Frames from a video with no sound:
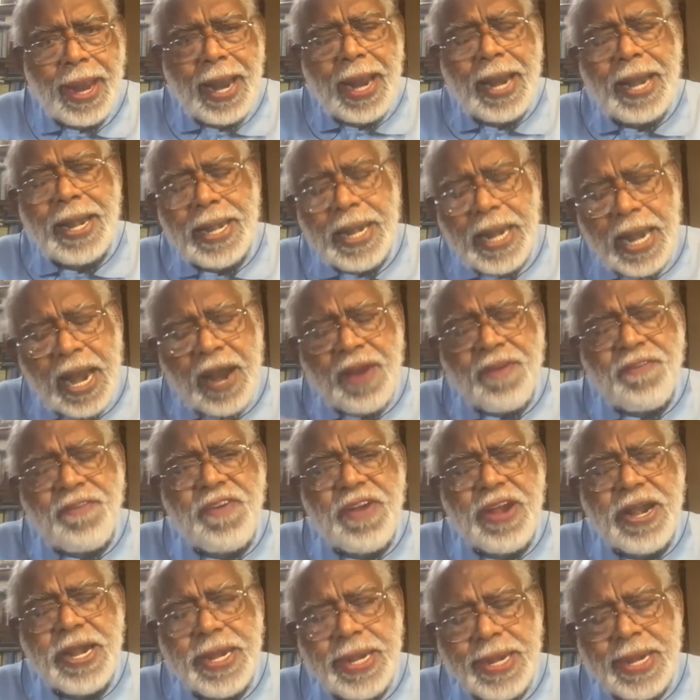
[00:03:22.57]
And
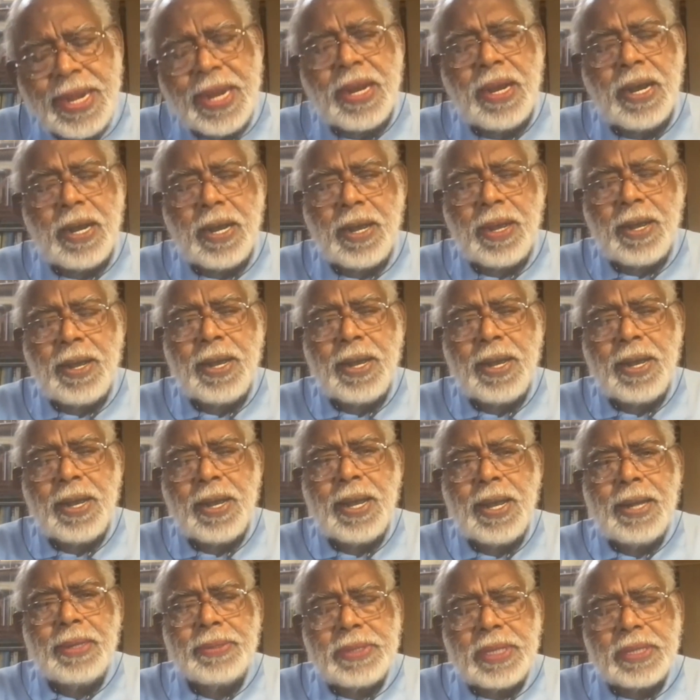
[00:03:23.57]
every year,
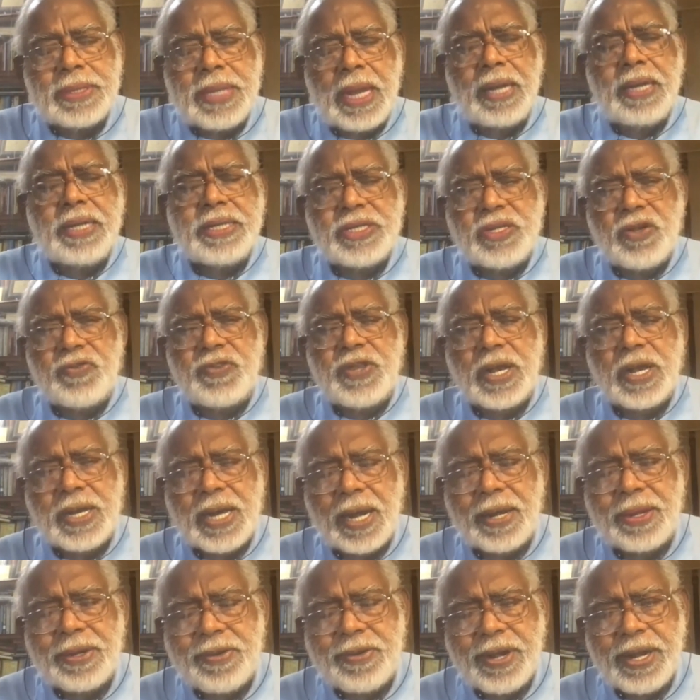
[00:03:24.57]
the Dalits of the
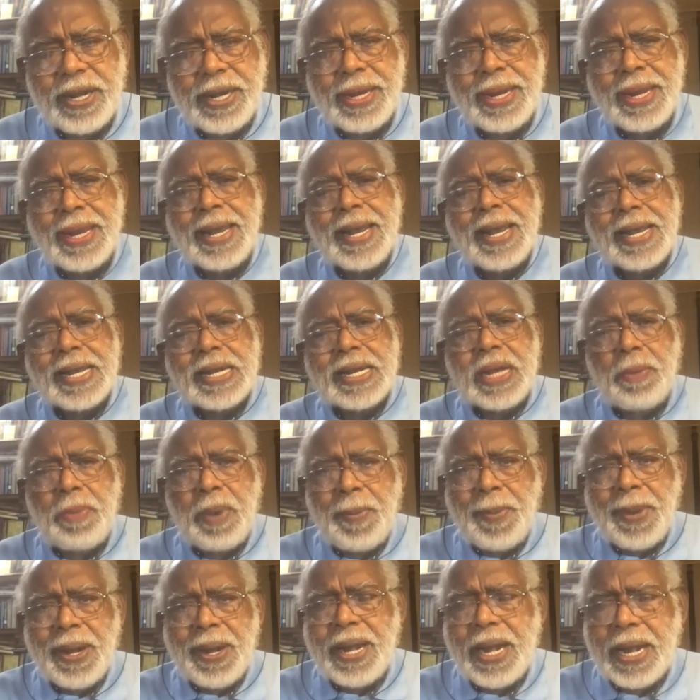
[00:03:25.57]
country
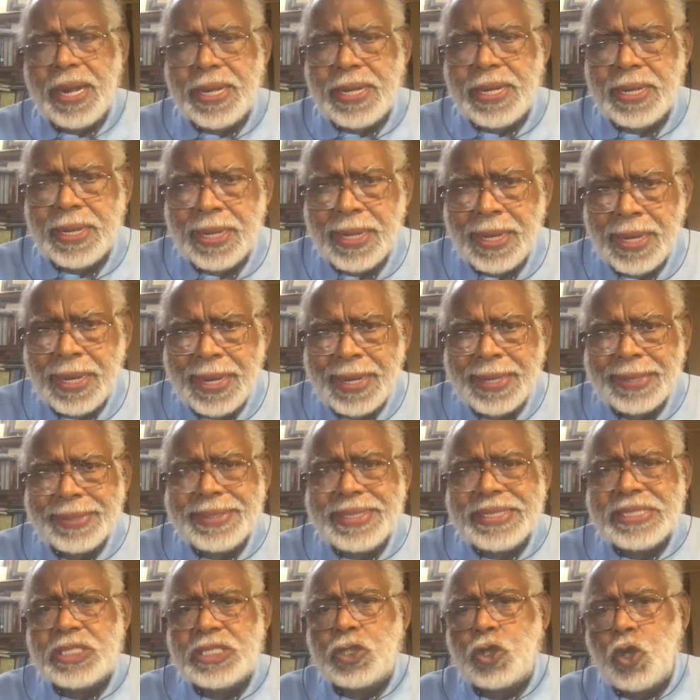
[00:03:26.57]
commemorate
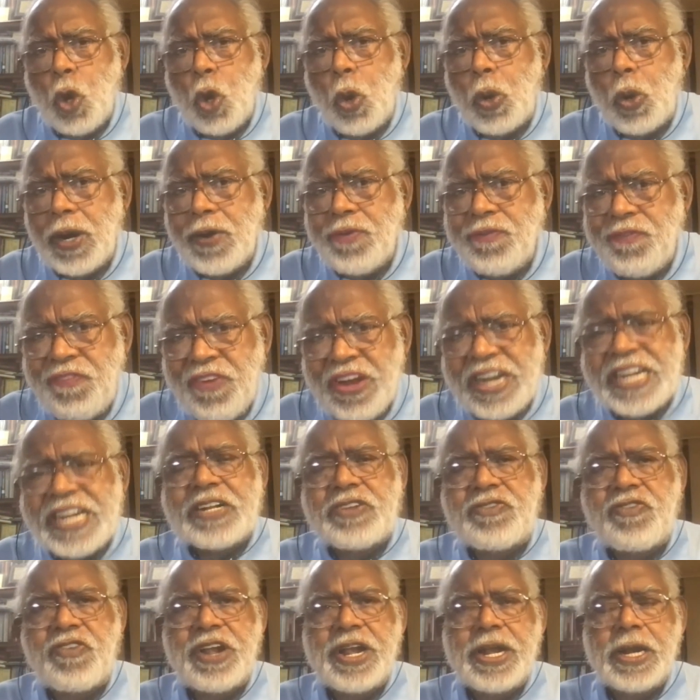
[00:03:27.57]
this token
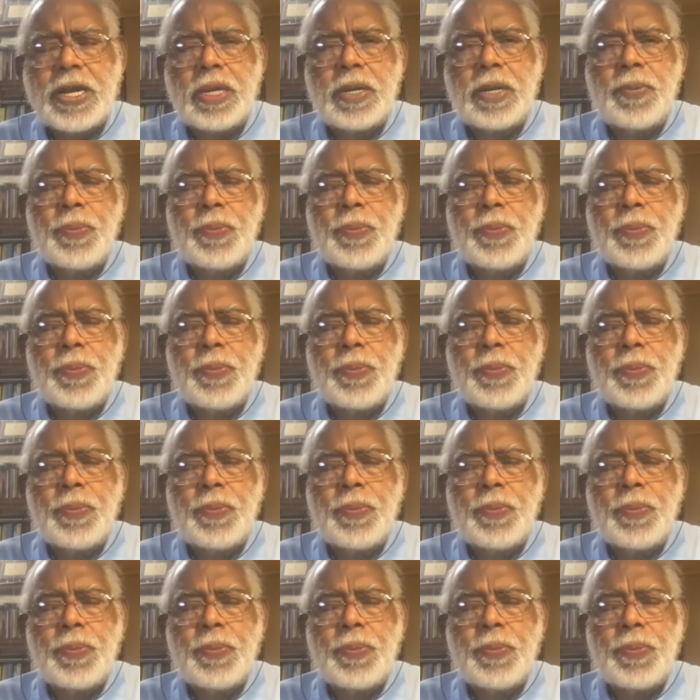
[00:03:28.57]
victory